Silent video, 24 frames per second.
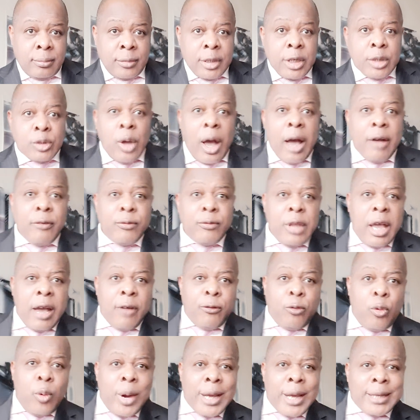So they
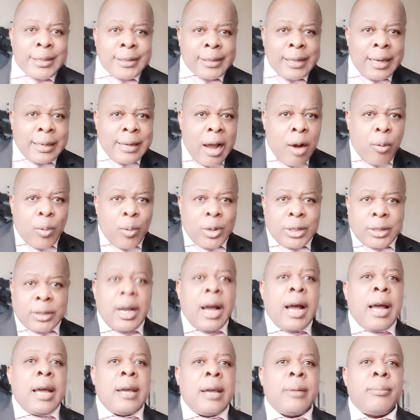have wasted our
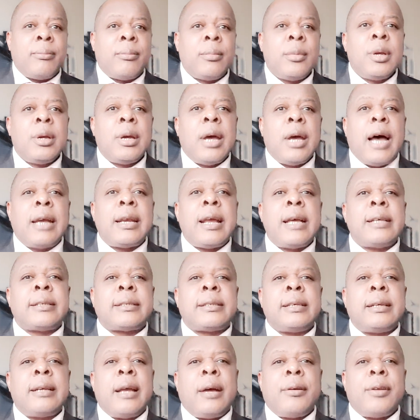time. And I
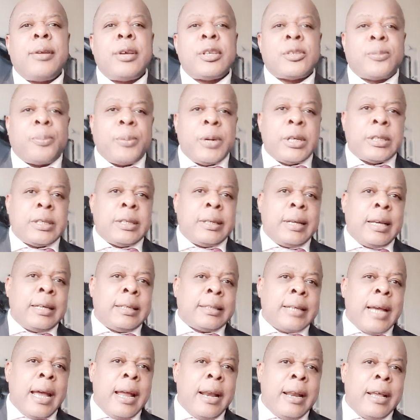see now there's
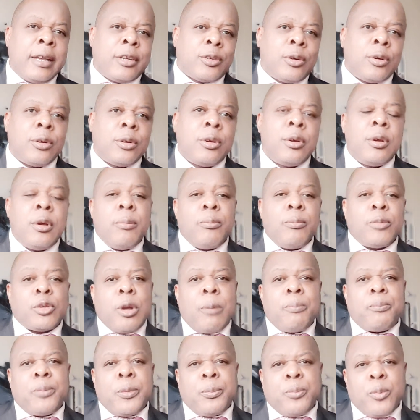presidential election.
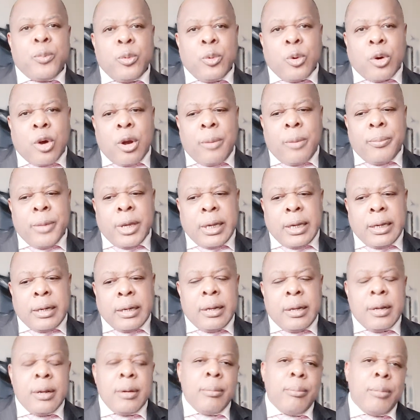Some people will come
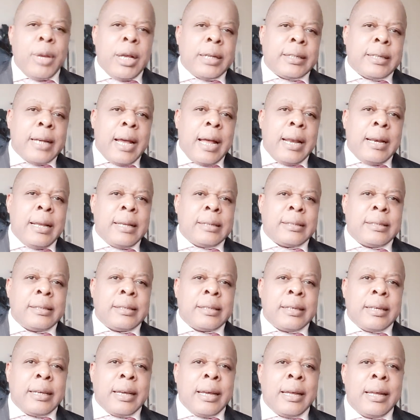again. Metro Alex the
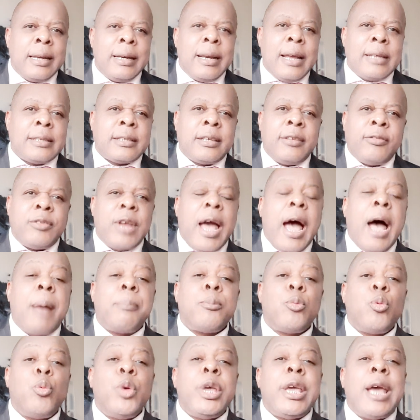singer. Let's give.
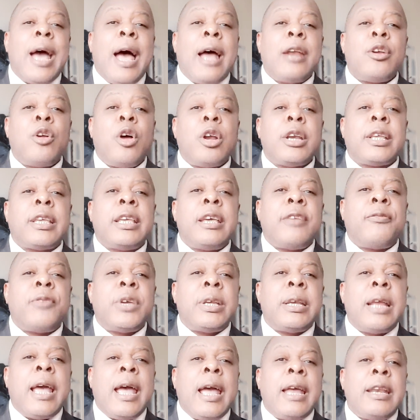We are not
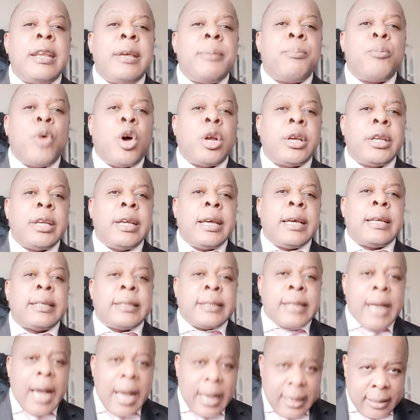giving anybody a
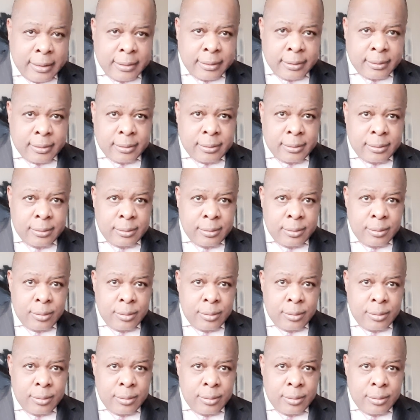chance.